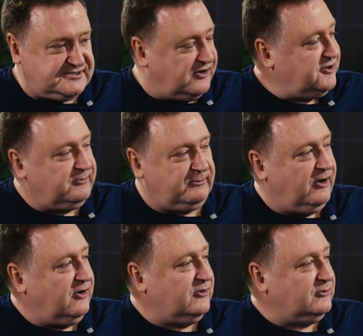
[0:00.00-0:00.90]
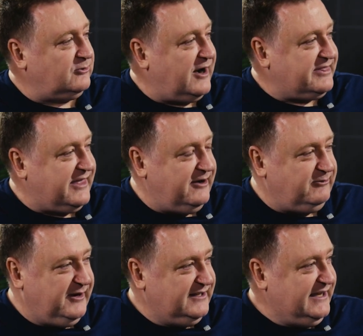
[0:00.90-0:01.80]
on a roll, right? They're
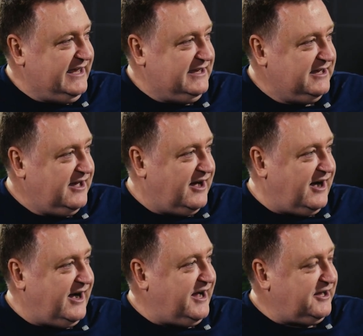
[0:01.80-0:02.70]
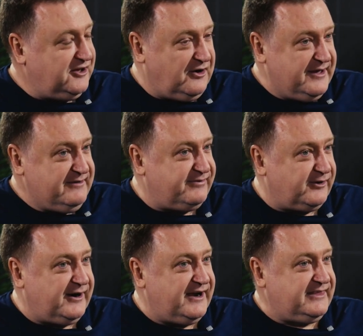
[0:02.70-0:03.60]
really going
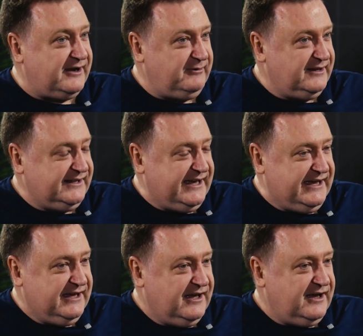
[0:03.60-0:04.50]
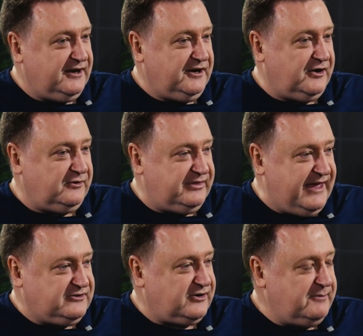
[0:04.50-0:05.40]
for it. They're really,
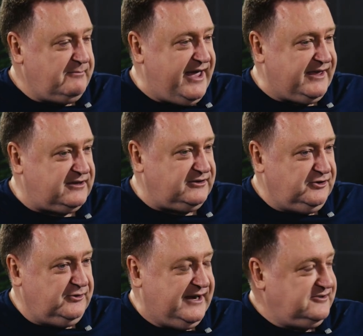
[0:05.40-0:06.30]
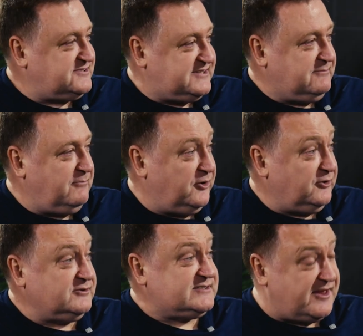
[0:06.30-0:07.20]
they're trying to make new, interesting
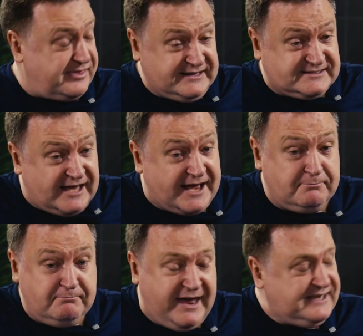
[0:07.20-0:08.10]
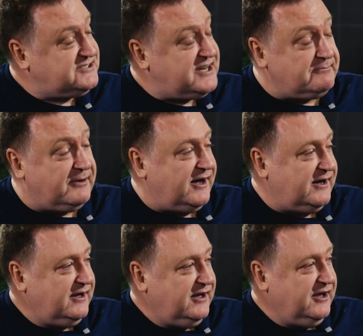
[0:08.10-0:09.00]
models. Things like MedGemma,